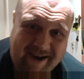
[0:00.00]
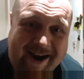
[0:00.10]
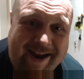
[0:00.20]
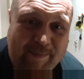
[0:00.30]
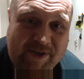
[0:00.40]

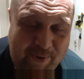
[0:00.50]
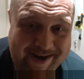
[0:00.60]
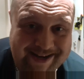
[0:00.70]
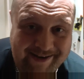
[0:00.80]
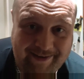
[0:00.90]
I am
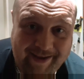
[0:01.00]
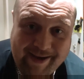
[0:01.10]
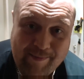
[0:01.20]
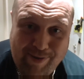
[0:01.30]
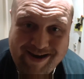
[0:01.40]
sweating like
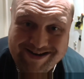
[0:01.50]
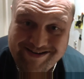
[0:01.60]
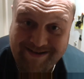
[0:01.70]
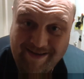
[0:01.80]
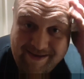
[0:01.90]
a
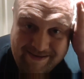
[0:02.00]
bastard.